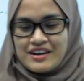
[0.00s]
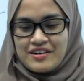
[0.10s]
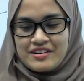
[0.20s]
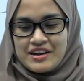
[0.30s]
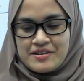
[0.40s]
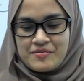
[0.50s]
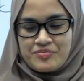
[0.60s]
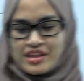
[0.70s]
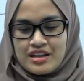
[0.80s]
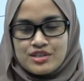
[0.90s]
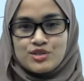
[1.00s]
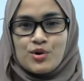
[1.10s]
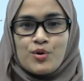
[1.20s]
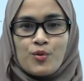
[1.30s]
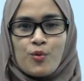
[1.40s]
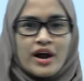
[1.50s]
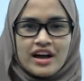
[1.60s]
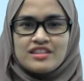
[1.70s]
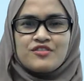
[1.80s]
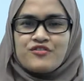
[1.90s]
Alright? So
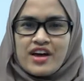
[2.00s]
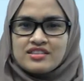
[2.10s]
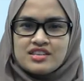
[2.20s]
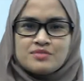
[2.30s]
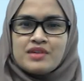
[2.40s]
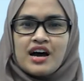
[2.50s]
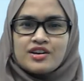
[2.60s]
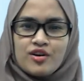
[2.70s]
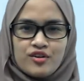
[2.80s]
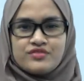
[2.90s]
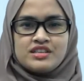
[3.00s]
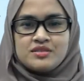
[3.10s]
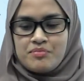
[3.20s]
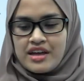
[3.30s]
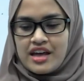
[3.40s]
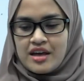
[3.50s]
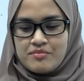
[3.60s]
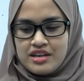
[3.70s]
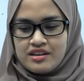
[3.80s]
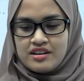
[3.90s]
what are the factors behind all of this bad
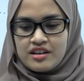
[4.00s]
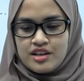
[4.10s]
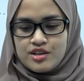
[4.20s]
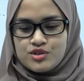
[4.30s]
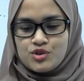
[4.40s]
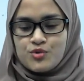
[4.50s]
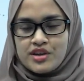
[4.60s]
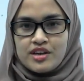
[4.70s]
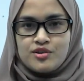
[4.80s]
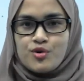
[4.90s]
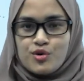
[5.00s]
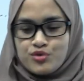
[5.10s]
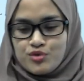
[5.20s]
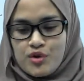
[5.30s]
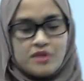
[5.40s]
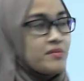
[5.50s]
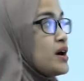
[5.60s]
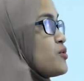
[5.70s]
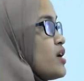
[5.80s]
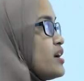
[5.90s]
habit? So we can go through one
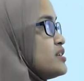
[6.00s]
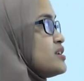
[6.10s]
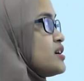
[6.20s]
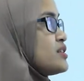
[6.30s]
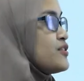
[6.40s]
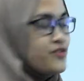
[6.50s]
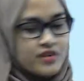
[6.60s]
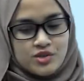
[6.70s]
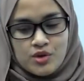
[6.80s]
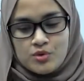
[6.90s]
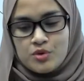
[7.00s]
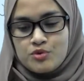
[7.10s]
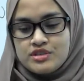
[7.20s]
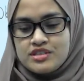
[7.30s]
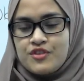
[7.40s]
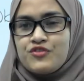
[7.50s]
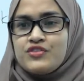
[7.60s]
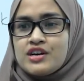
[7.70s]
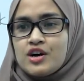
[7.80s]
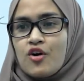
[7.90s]
by one. The first one, we would say
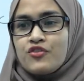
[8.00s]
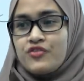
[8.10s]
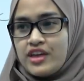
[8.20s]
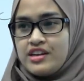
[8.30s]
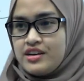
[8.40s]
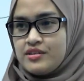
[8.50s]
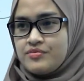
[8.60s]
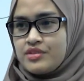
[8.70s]
fear of failure.